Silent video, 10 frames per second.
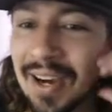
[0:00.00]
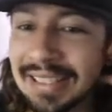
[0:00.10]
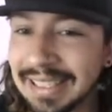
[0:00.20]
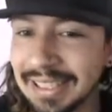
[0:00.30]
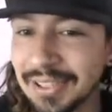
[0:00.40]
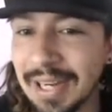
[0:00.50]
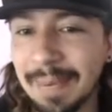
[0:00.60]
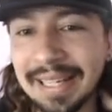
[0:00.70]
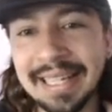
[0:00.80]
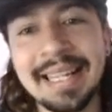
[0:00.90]
He's straight
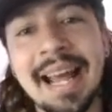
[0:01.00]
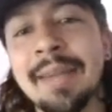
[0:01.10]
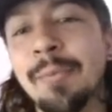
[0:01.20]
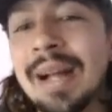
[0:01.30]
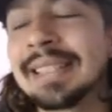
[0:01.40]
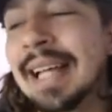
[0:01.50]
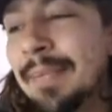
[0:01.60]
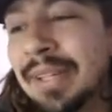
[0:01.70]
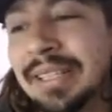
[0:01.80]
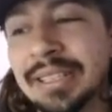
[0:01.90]
back in there. West
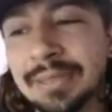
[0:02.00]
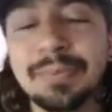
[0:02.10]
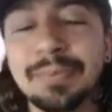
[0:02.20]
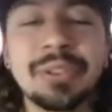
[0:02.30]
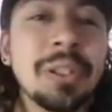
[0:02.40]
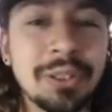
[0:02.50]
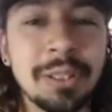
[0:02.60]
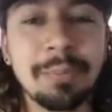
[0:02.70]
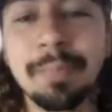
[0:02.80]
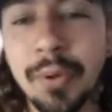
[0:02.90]
Ham, these are some super
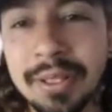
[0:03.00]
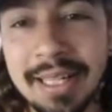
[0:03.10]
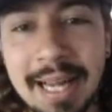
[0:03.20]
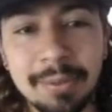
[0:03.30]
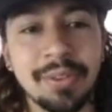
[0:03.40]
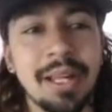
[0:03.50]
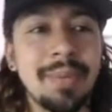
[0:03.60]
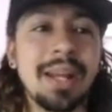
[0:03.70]
important games for them. They